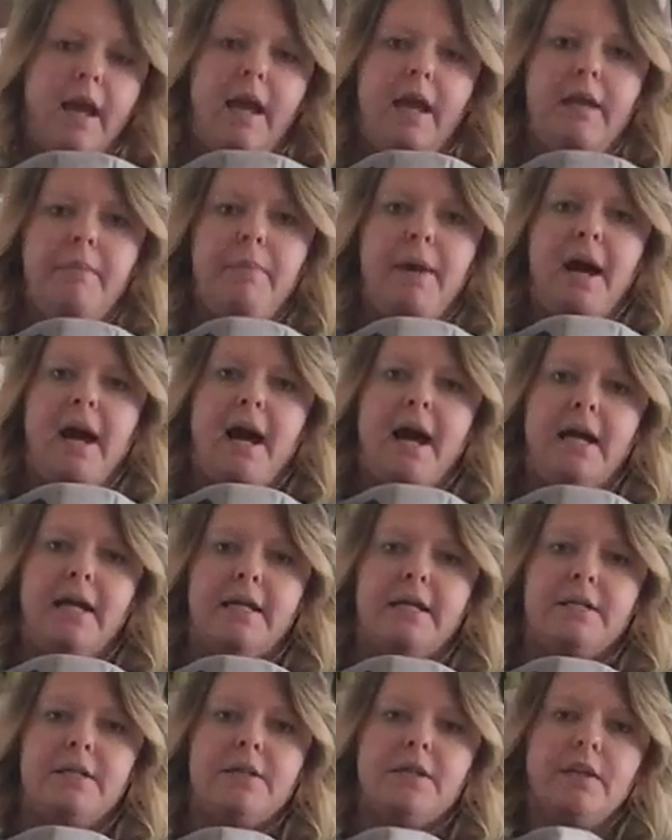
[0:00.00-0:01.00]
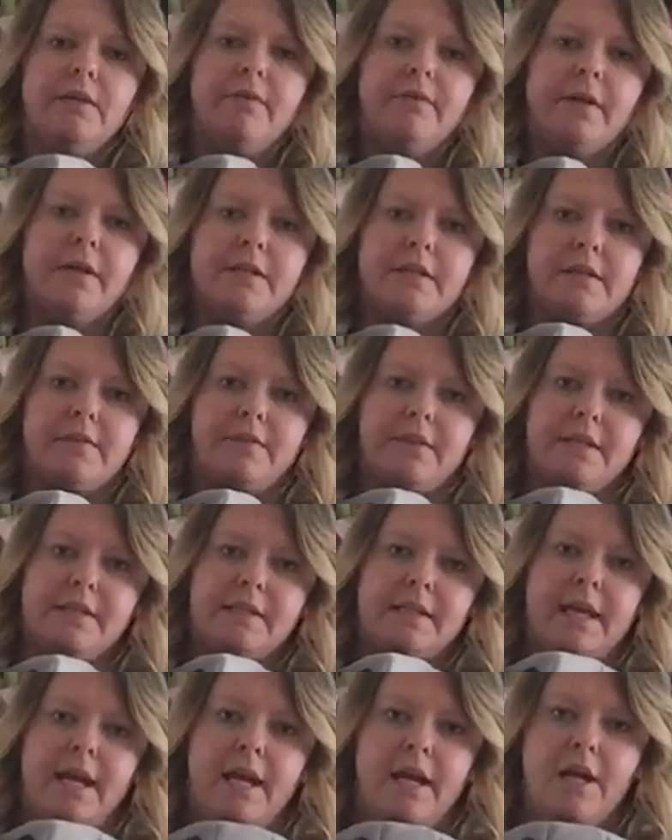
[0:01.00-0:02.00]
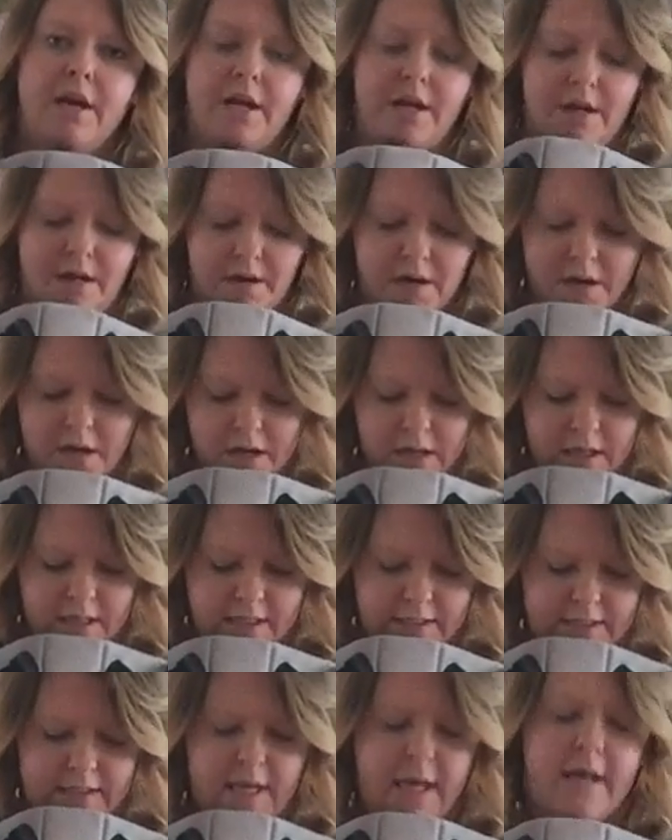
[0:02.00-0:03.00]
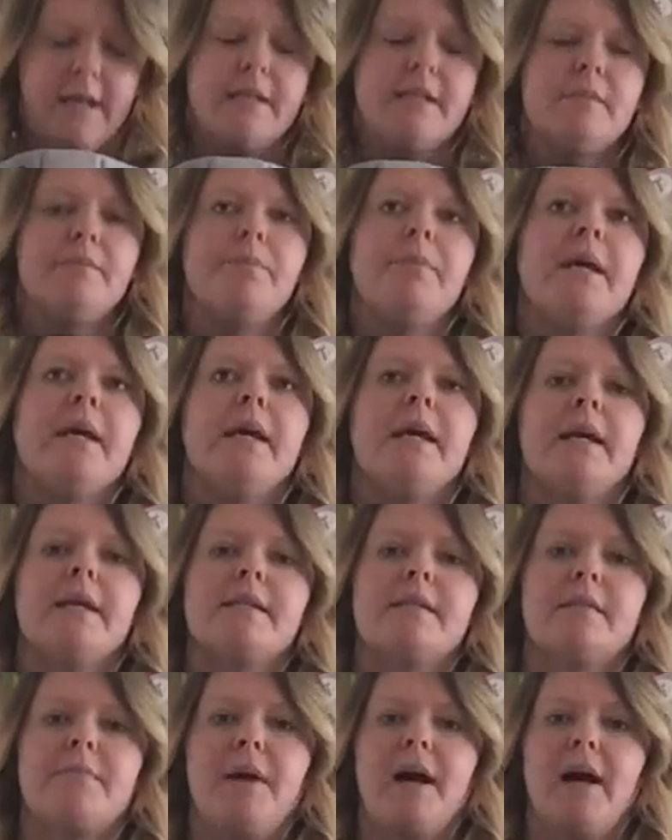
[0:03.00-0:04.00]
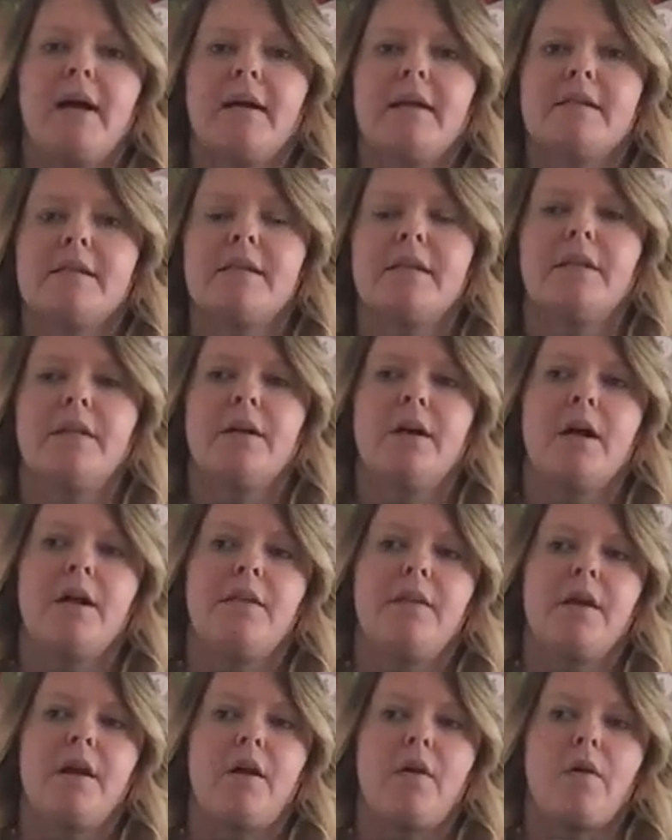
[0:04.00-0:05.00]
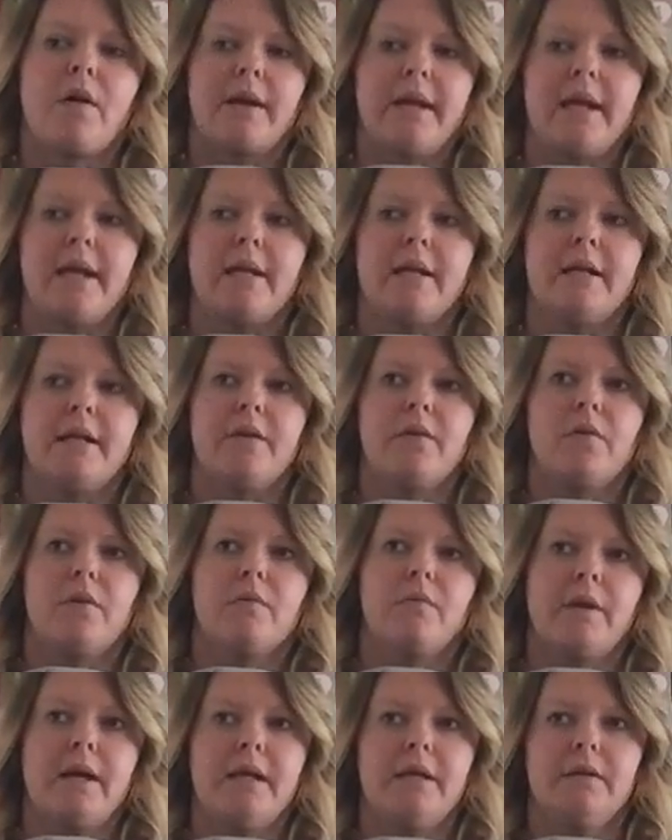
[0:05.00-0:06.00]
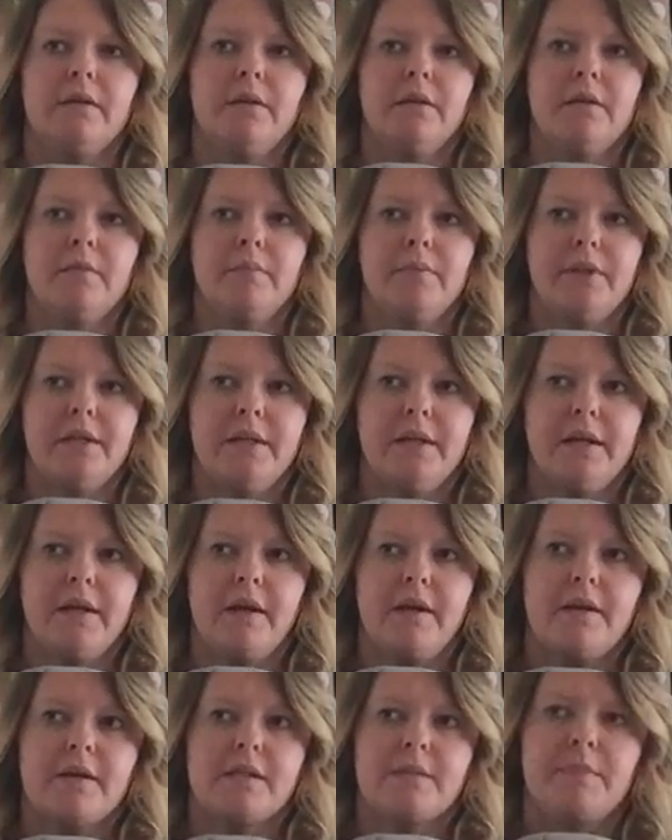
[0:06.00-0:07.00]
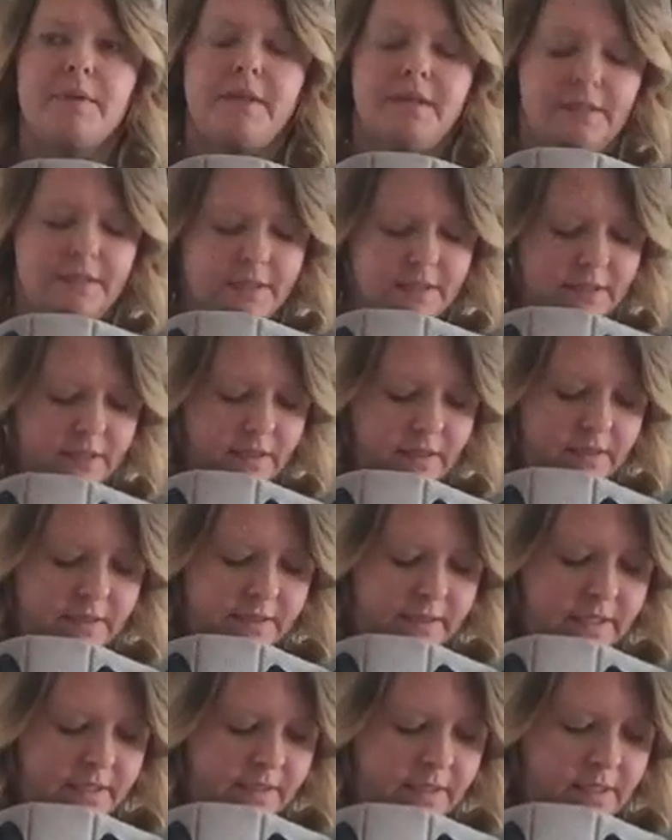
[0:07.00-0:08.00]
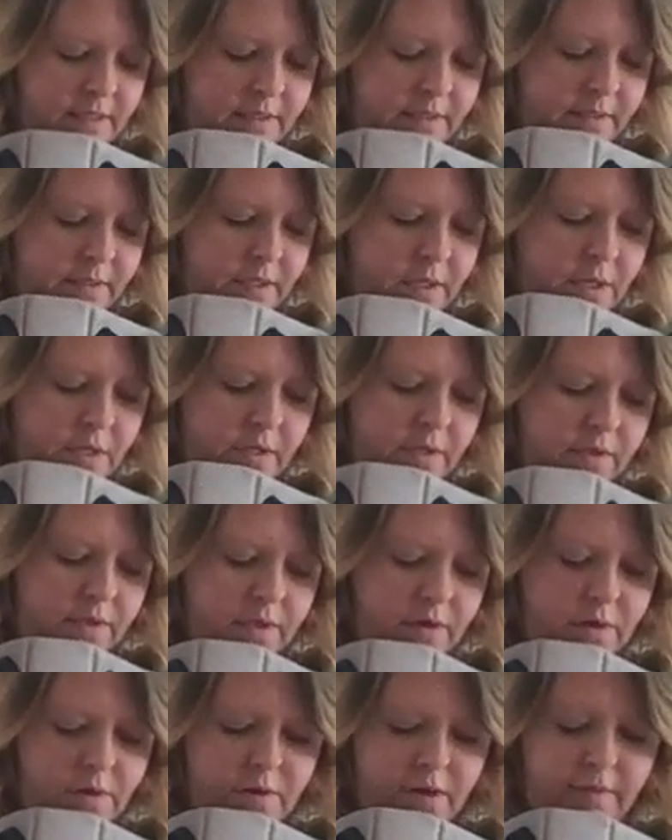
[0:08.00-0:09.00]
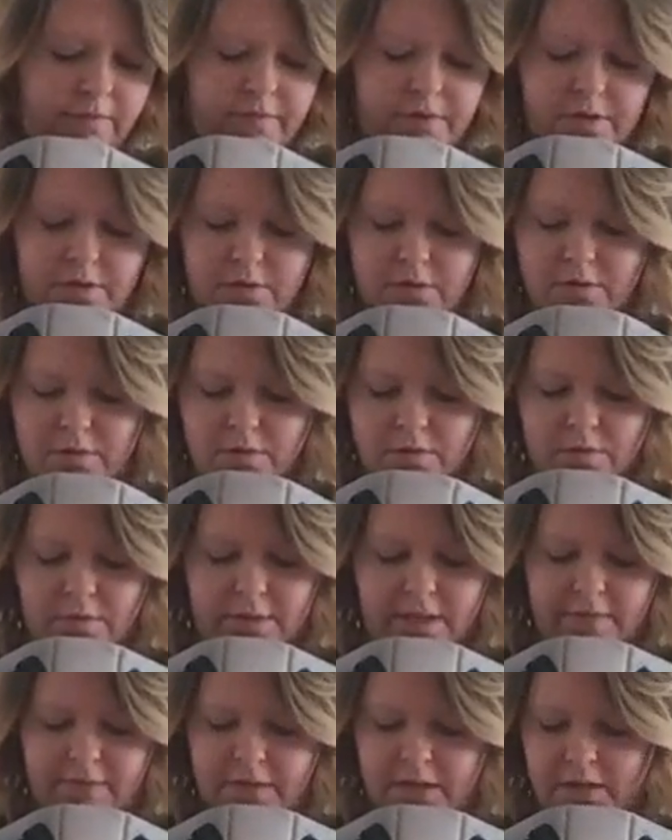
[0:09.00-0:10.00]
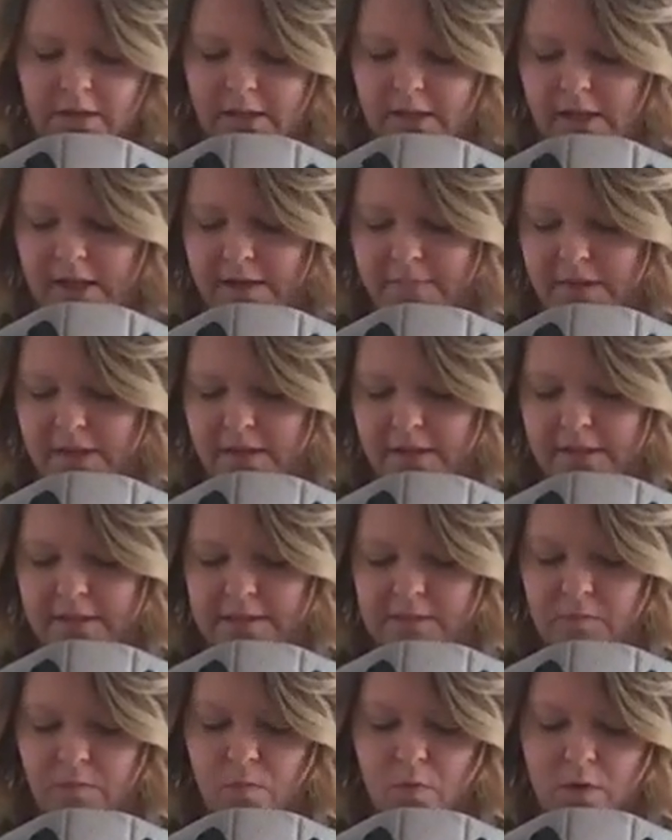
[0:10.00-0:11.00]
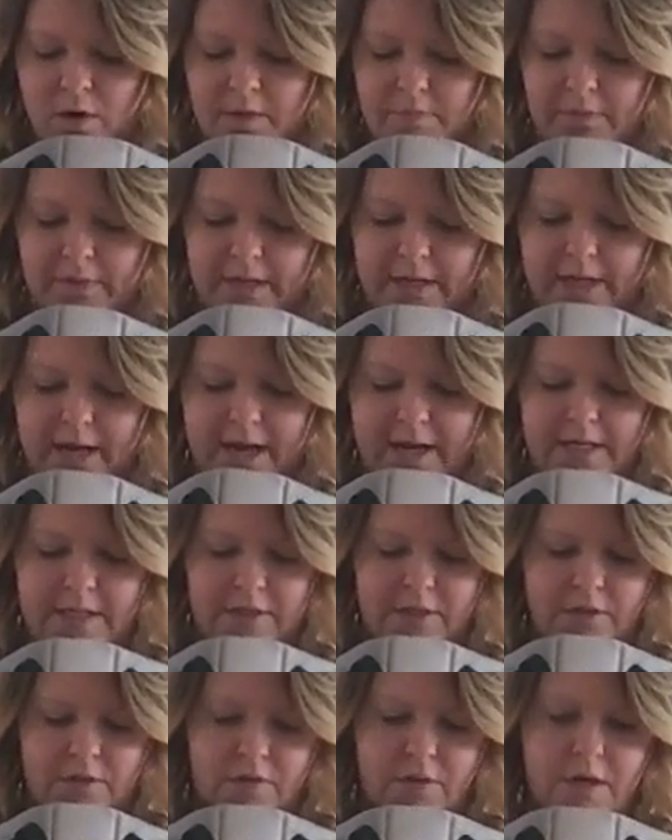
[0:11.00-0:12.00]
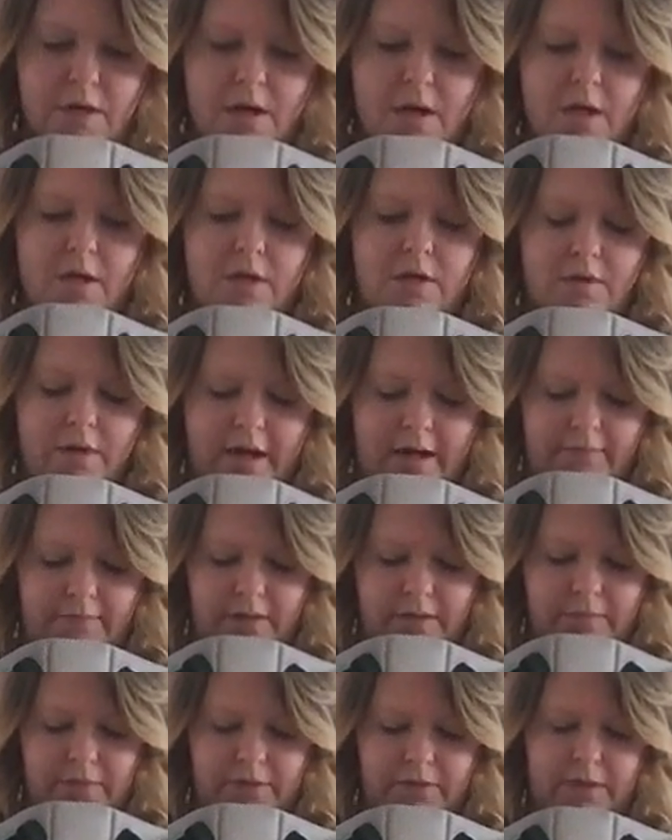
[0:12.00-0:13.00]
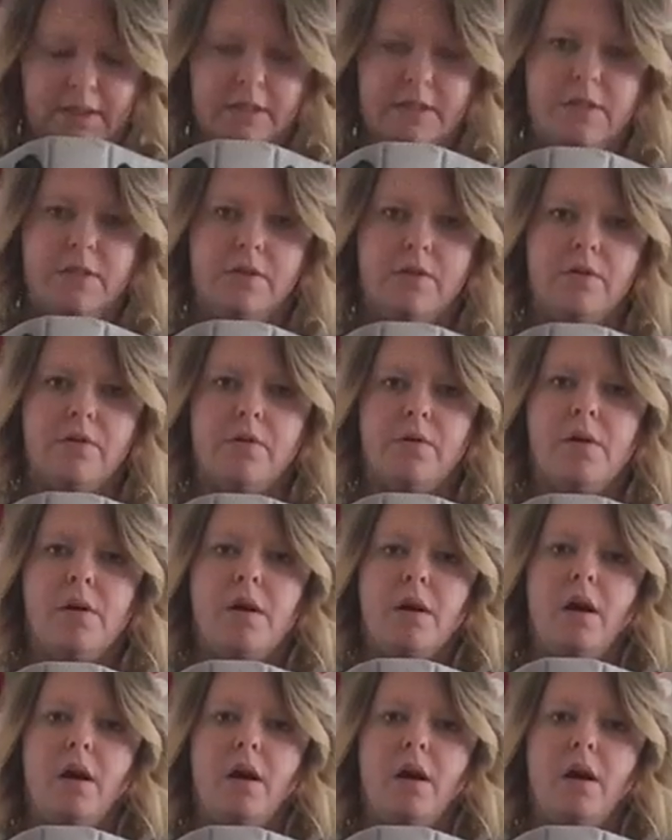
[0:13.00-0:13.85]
a pocket to the front of this carrier. It is not as big as the pockets that are on their organic or regular complete carriers, but this is the all seasons. So if you live in a climate that's warm like I do, you have the ability to